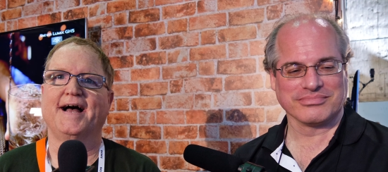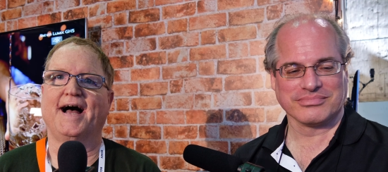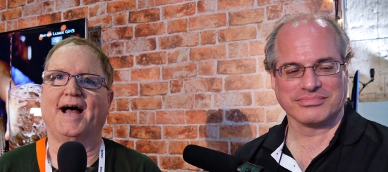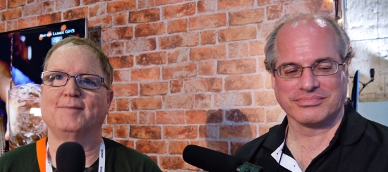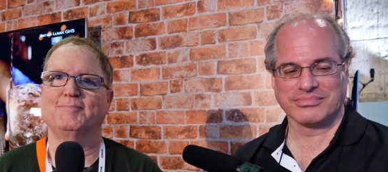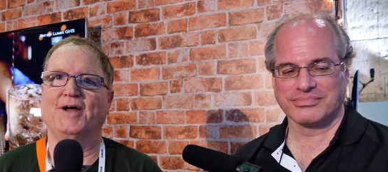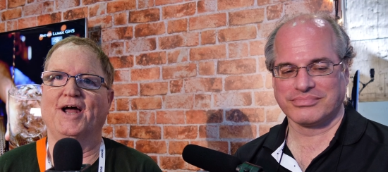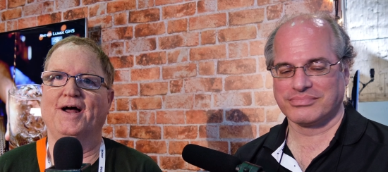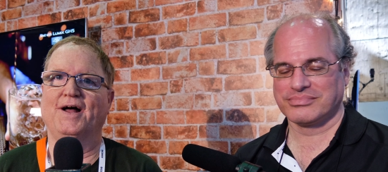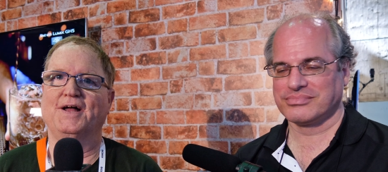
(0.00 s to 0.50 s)

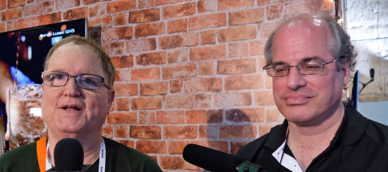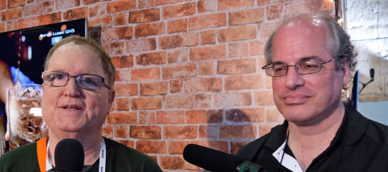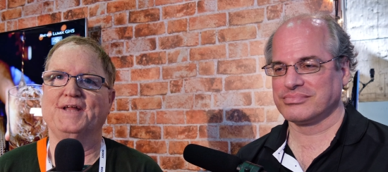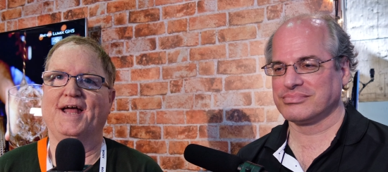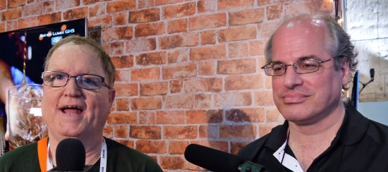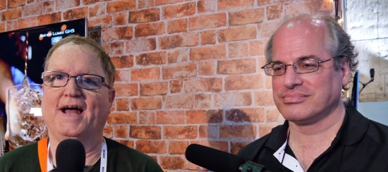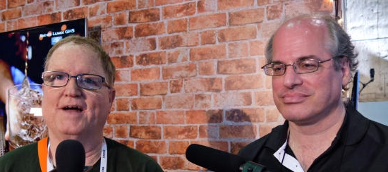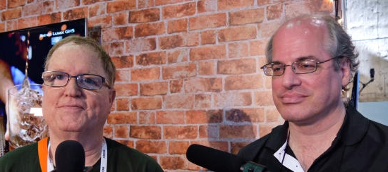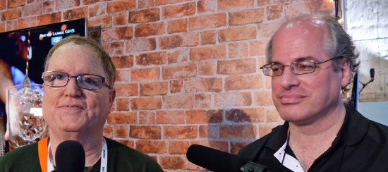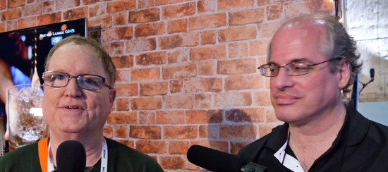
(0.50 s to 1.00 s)
Speaker 1: I'm Alan
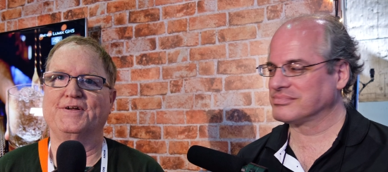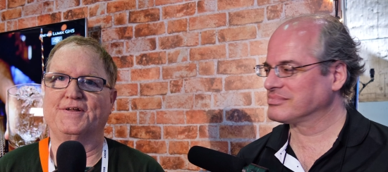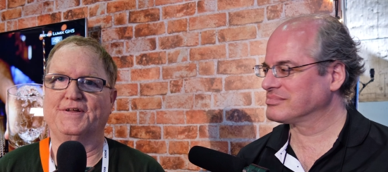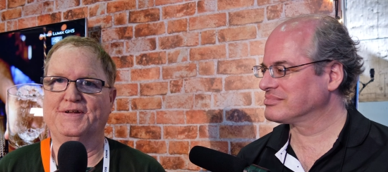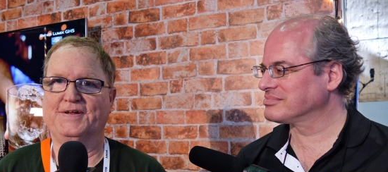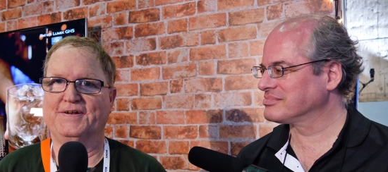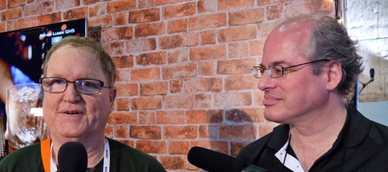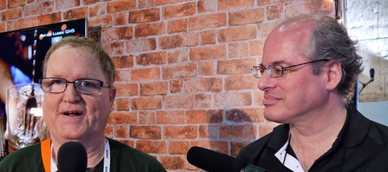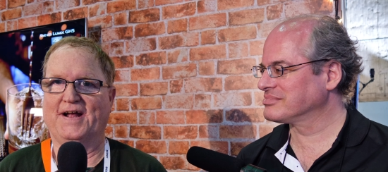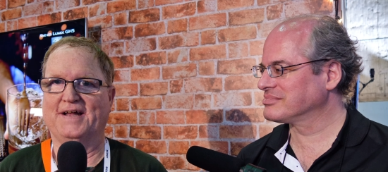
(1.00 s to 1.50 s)
Halfhill
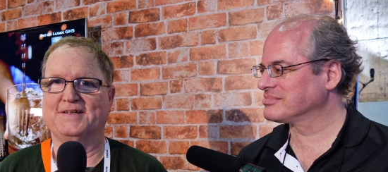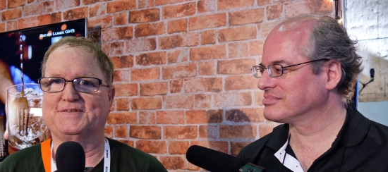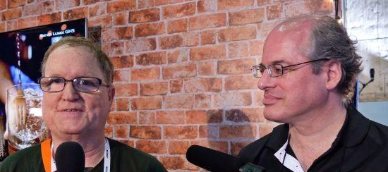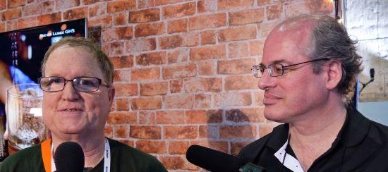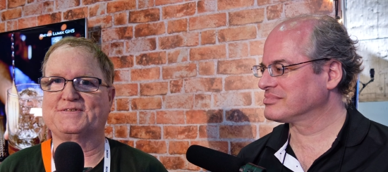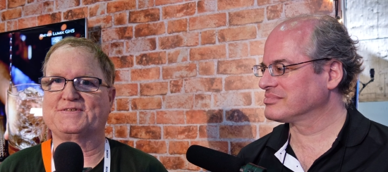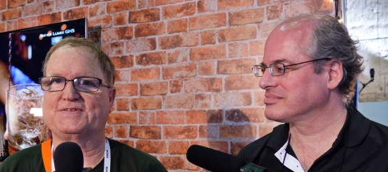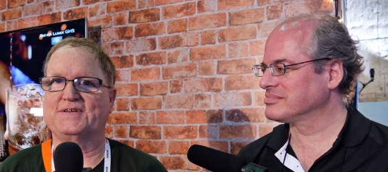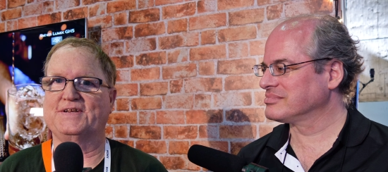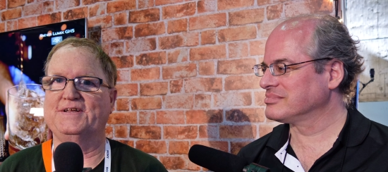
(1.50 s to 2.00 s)
here at
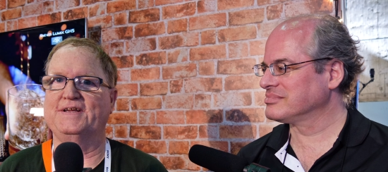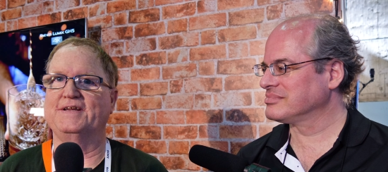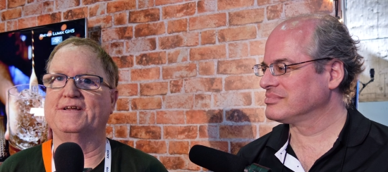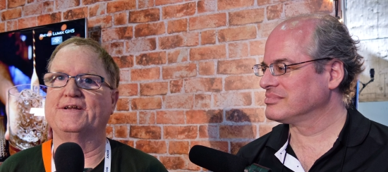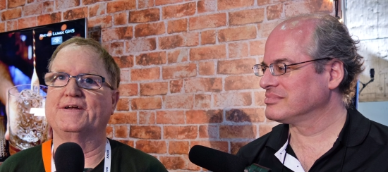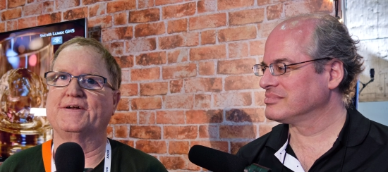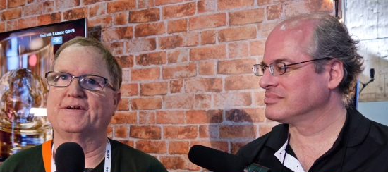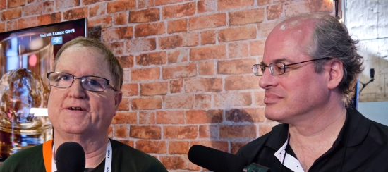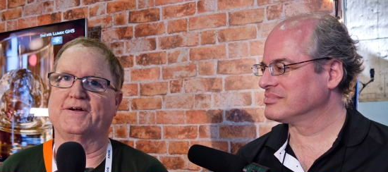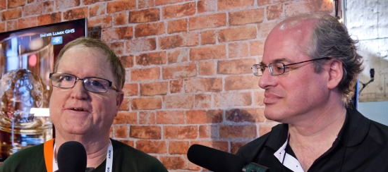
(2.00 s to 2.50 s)

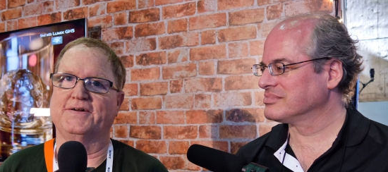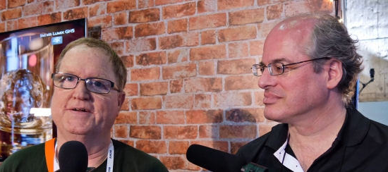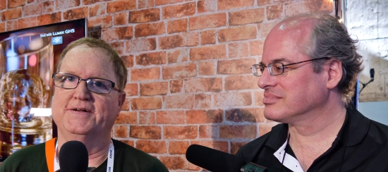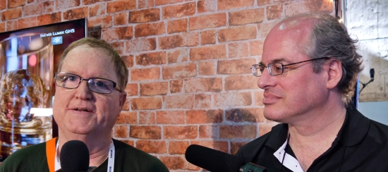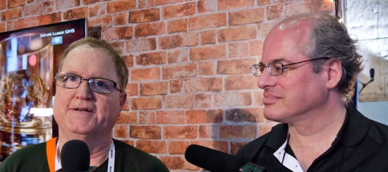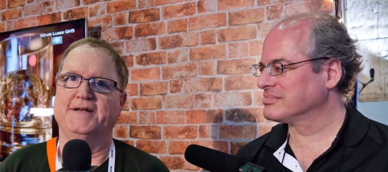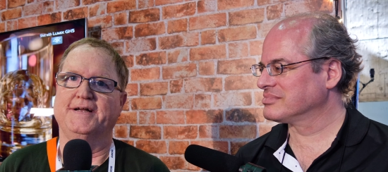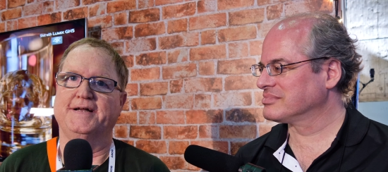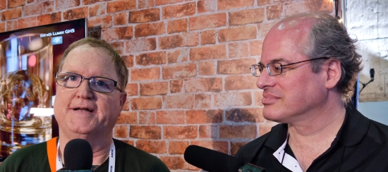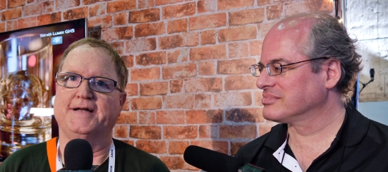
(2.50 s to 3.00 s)
Cinegear
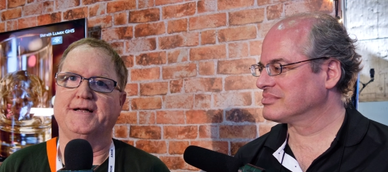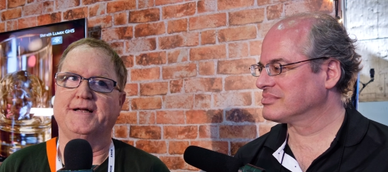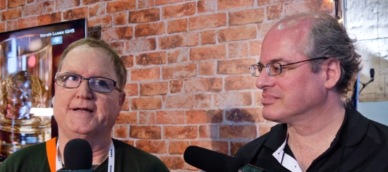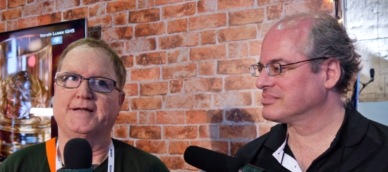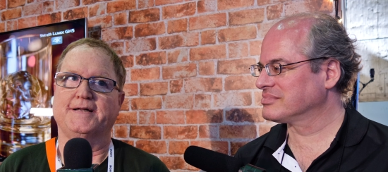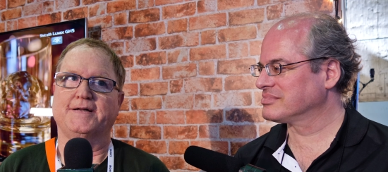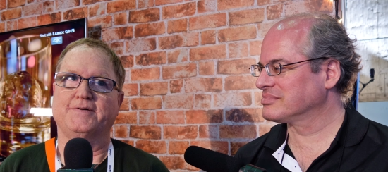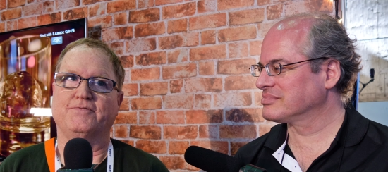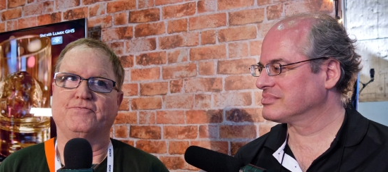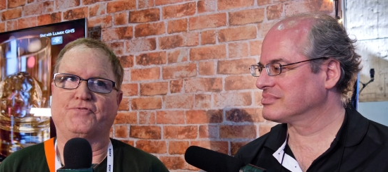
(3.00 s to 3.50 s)

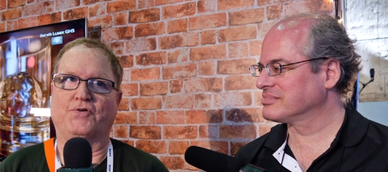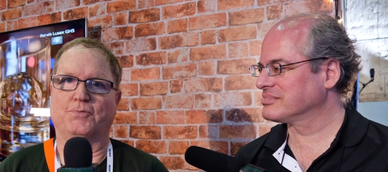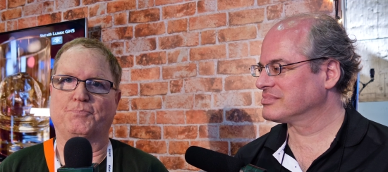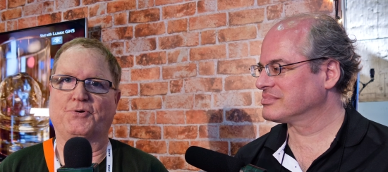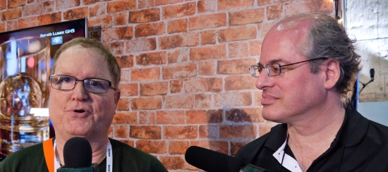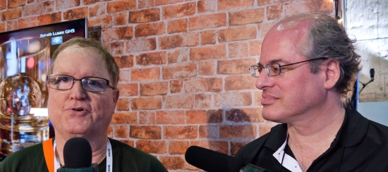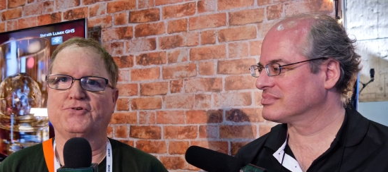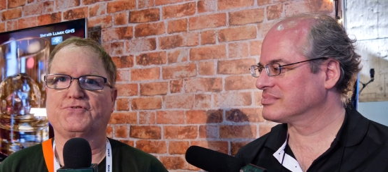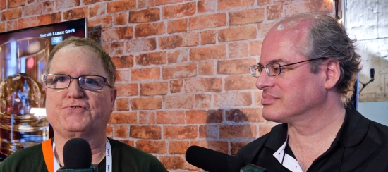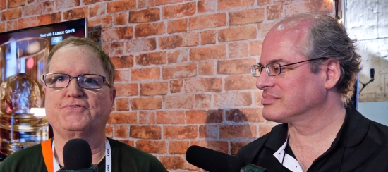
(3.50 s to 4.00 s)
for
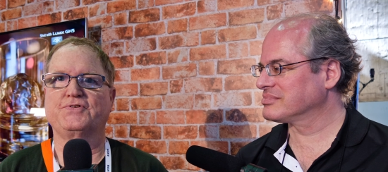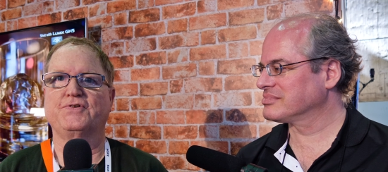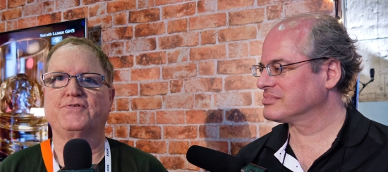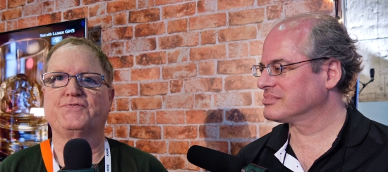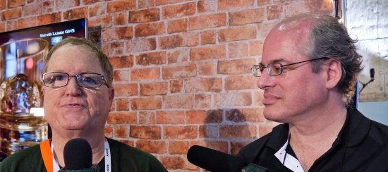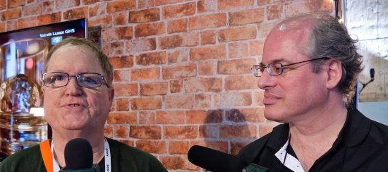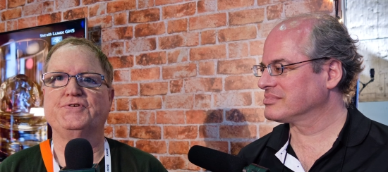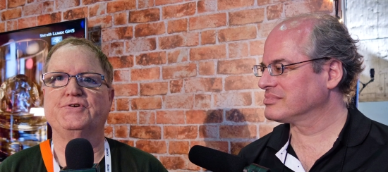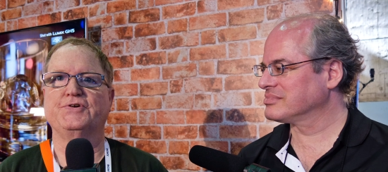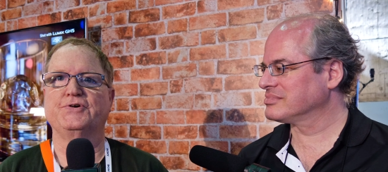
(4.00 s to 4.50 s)
personal
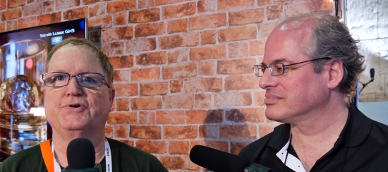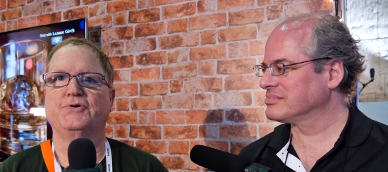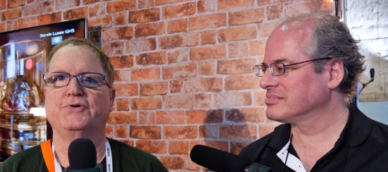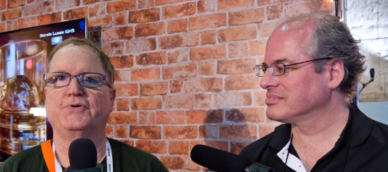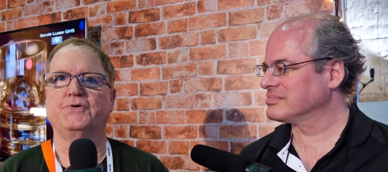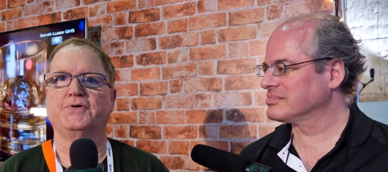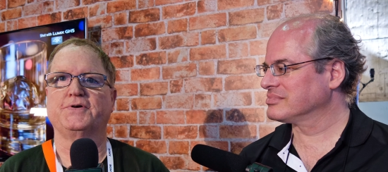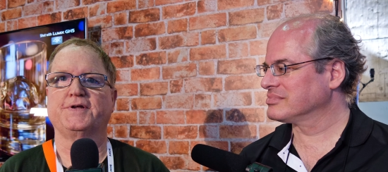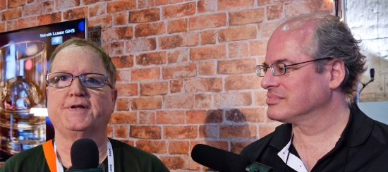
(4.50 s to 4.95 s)
view